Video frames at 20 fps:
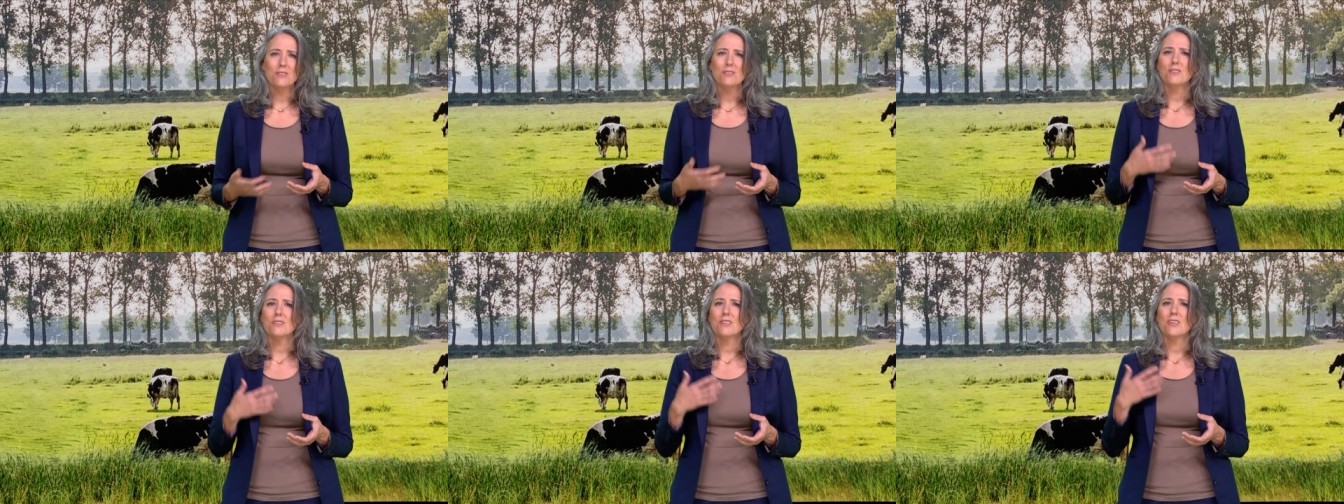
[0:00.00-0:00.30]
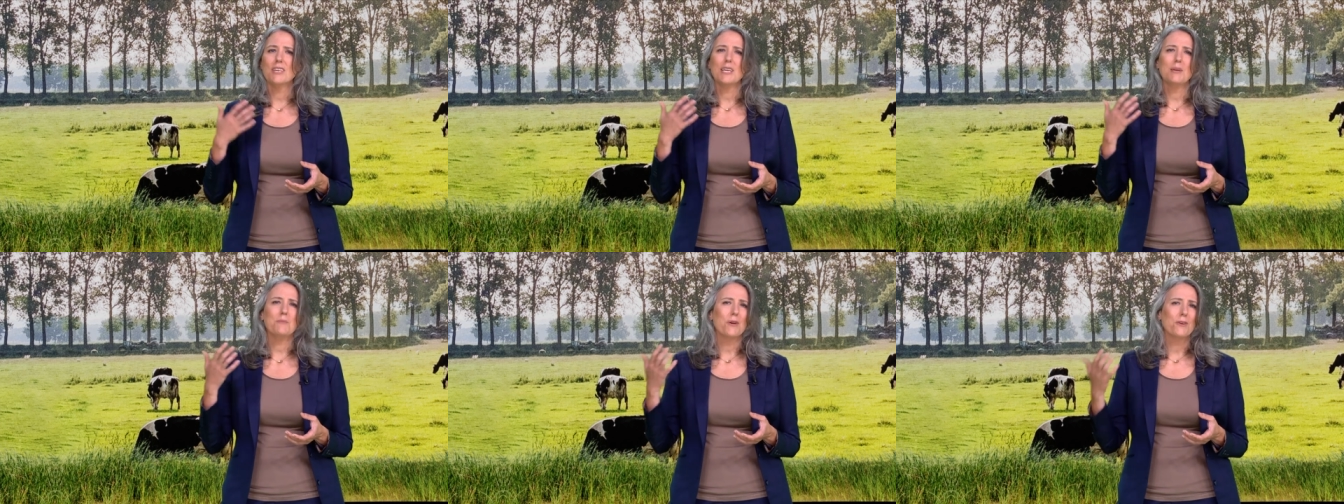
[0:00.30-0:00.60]
you can
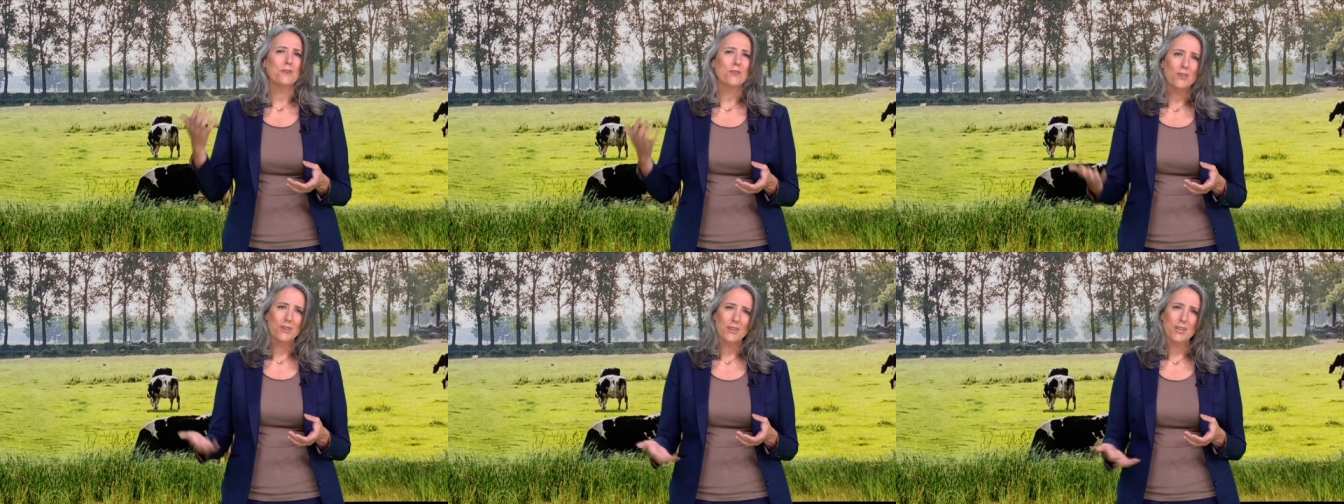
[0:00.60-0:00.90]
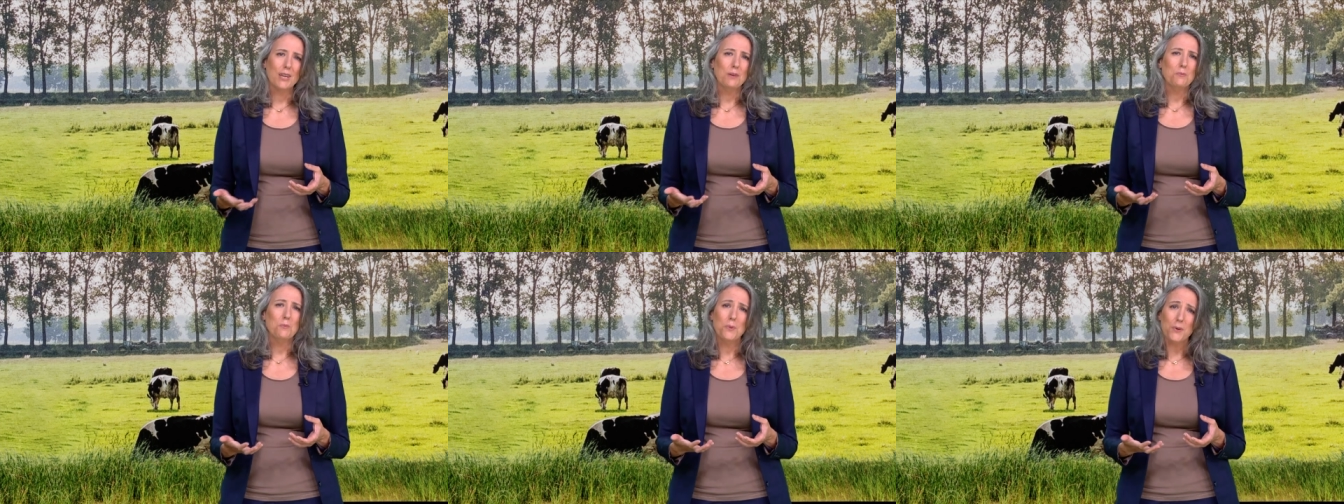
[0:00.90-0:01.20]
keep on
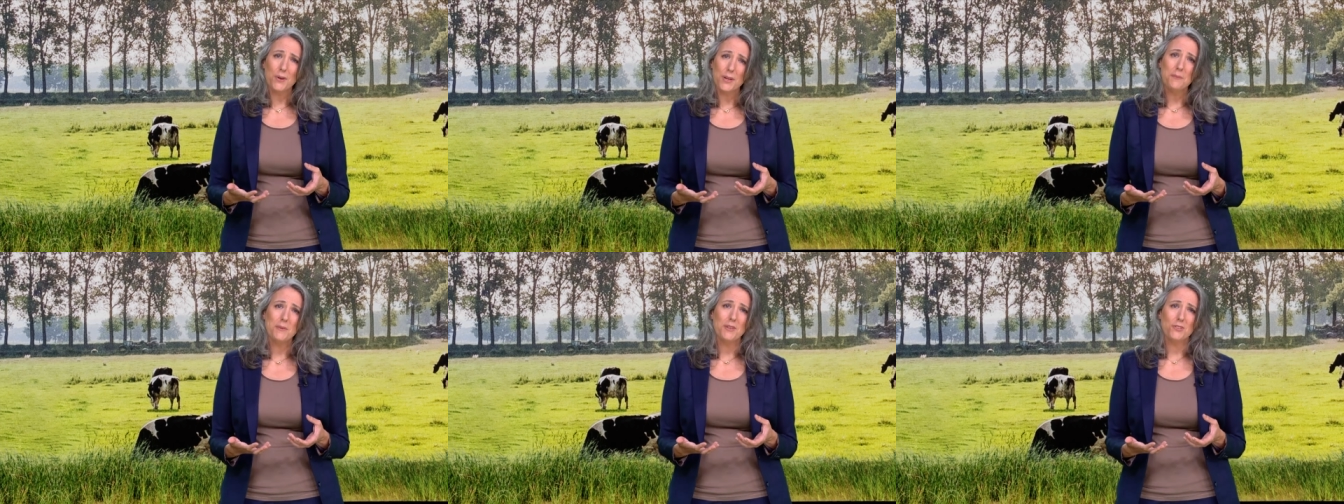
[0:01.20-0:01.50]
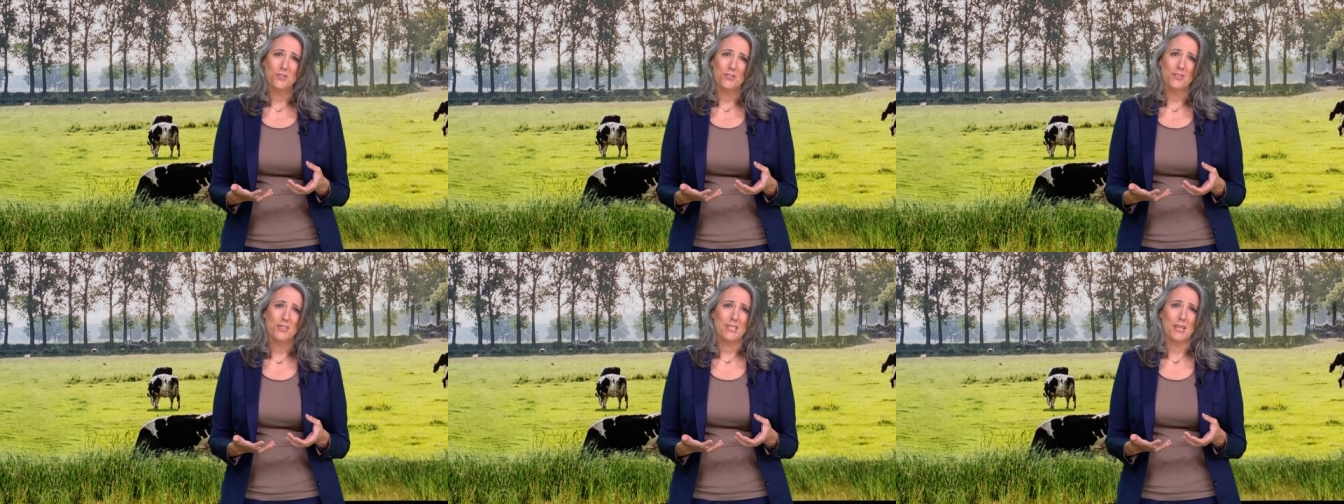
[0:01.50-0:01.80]
cooking pretty much
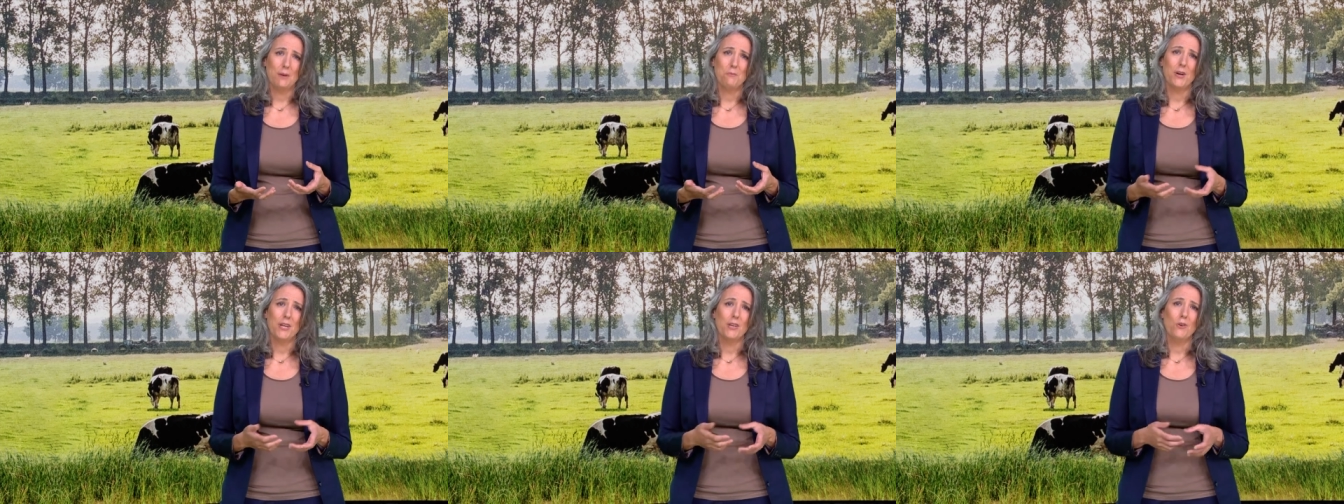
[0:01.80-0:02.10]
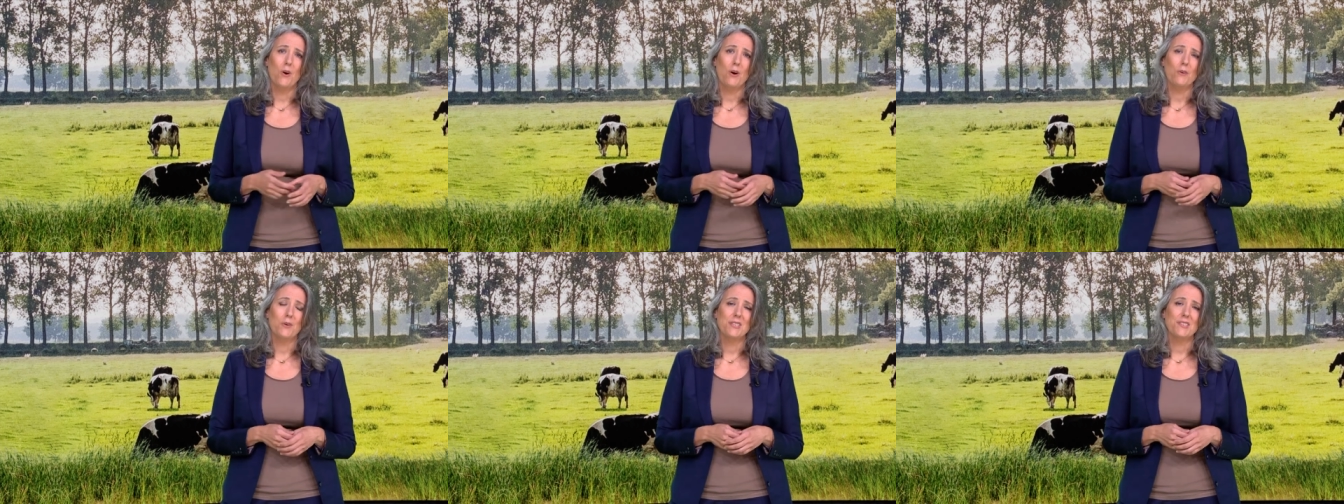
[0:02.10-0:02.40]
the same way you
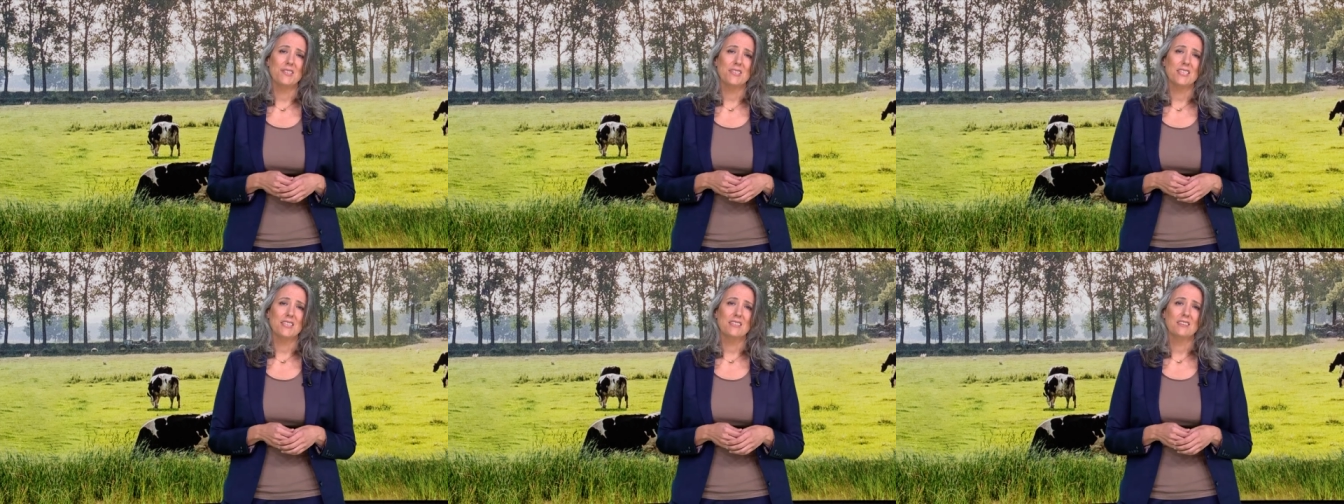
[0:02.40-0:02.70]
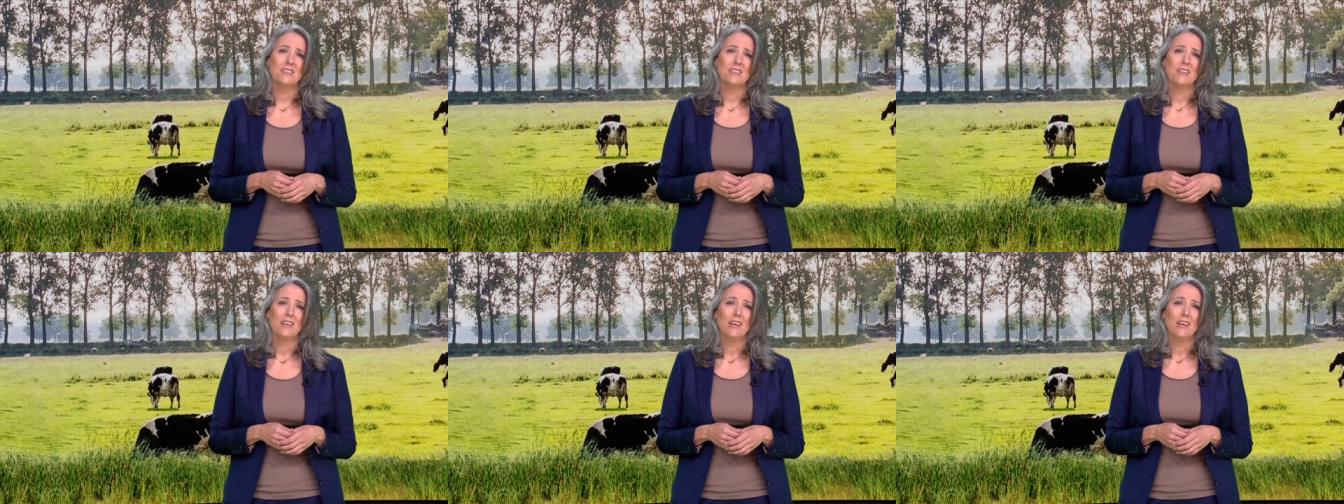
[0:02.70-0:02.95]
always did.